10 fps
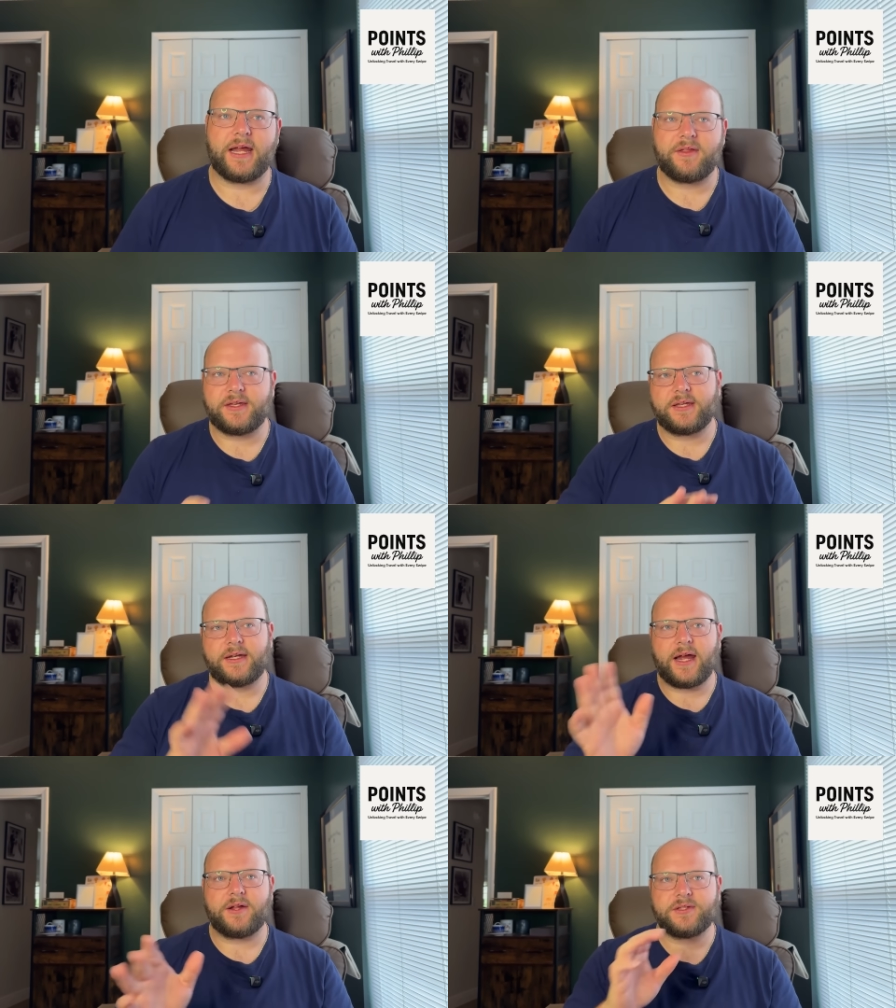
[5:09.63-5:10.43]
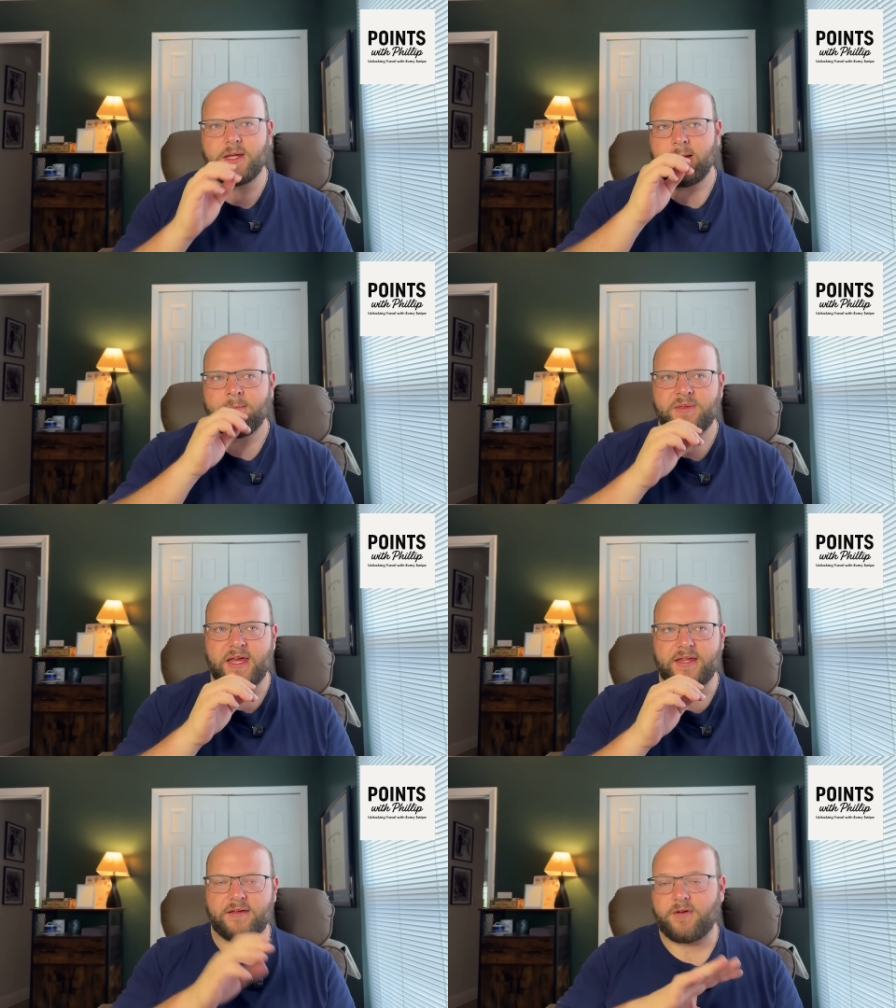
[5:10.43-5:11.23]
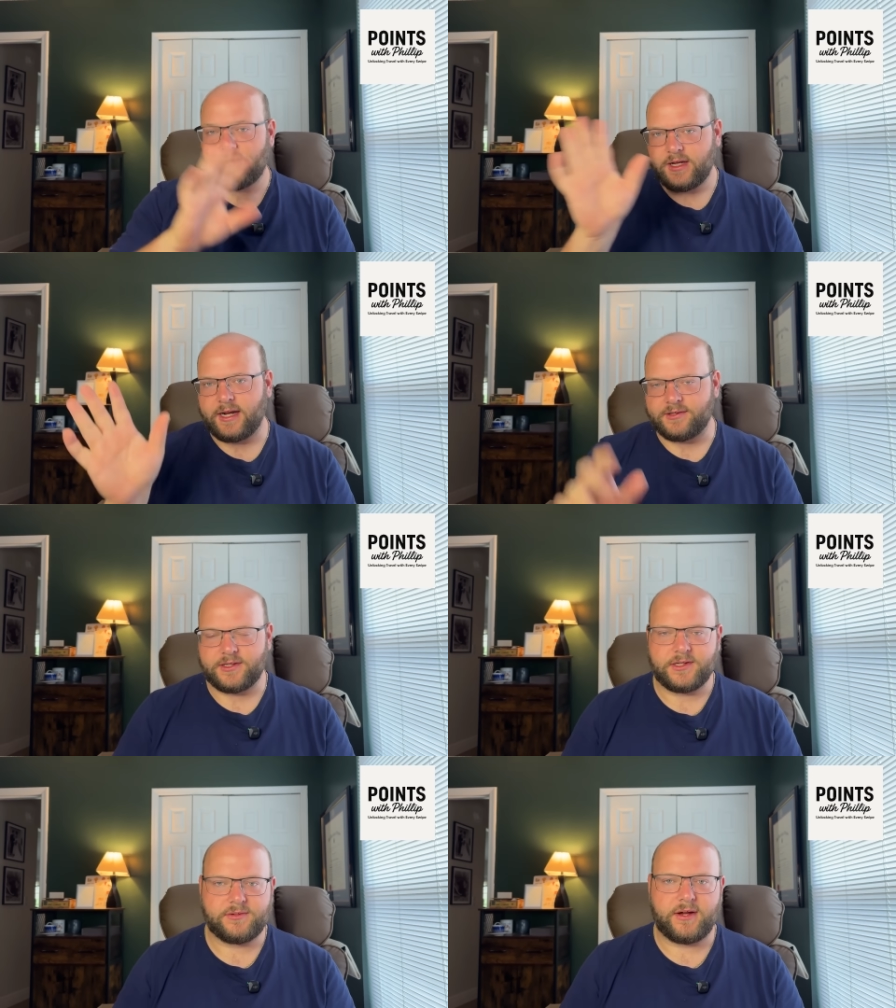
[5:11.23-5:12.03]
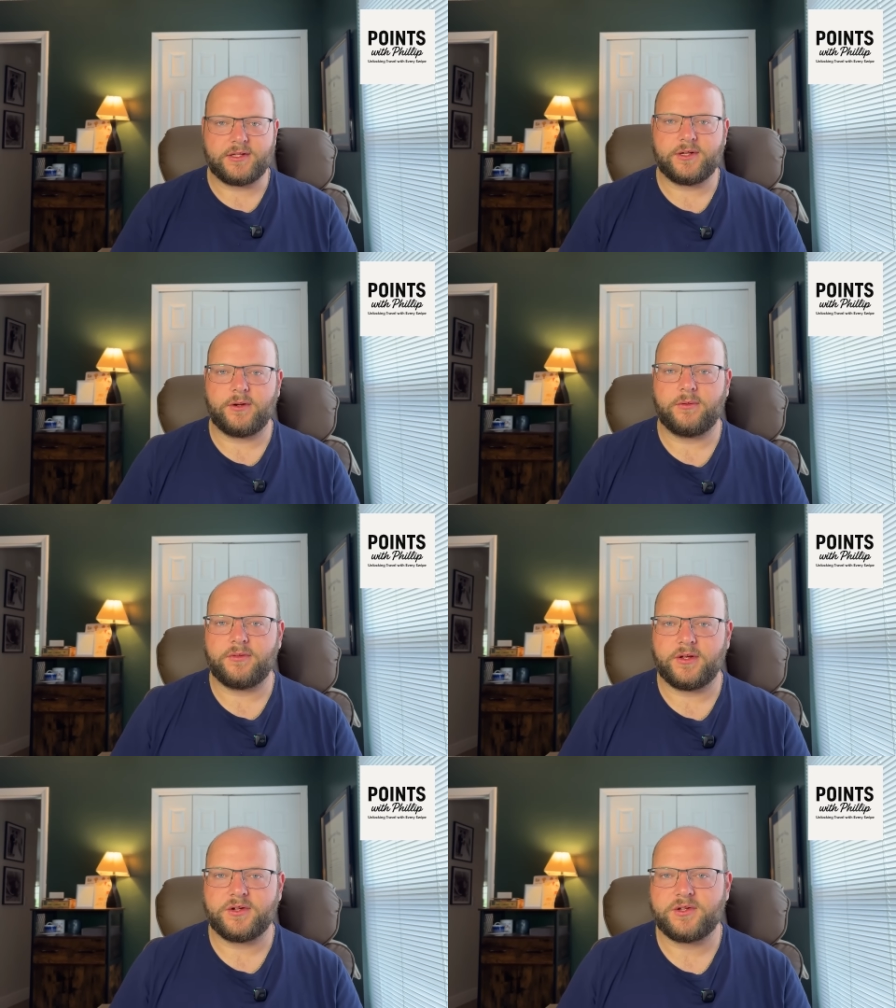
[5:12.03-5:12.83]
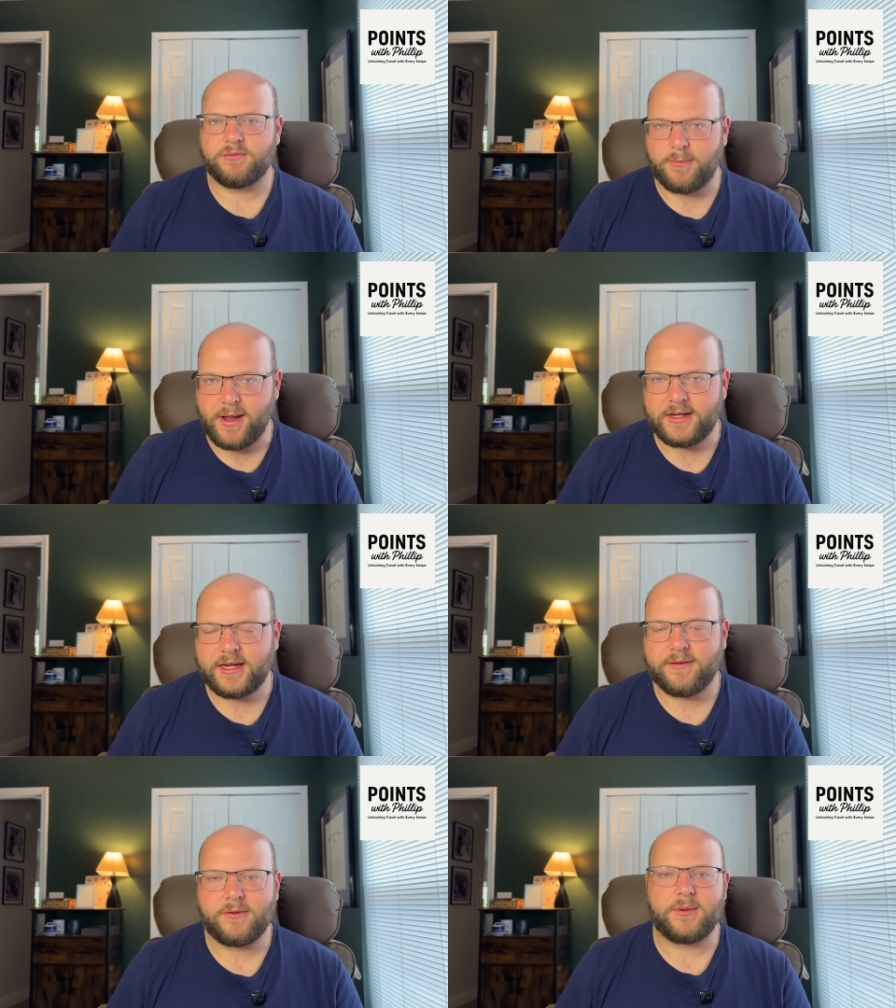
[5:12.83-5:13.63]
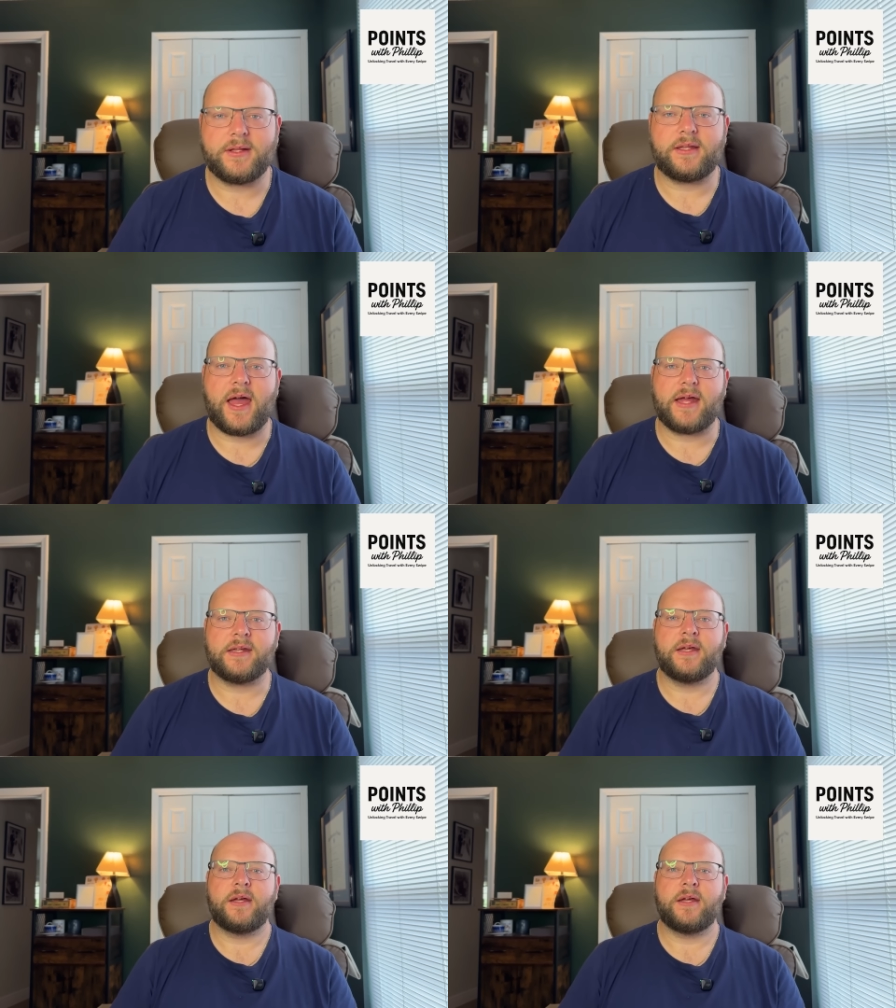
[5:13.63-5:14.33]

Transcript: Now they did announce, and they've already announced these, right? So they're reminding everyone that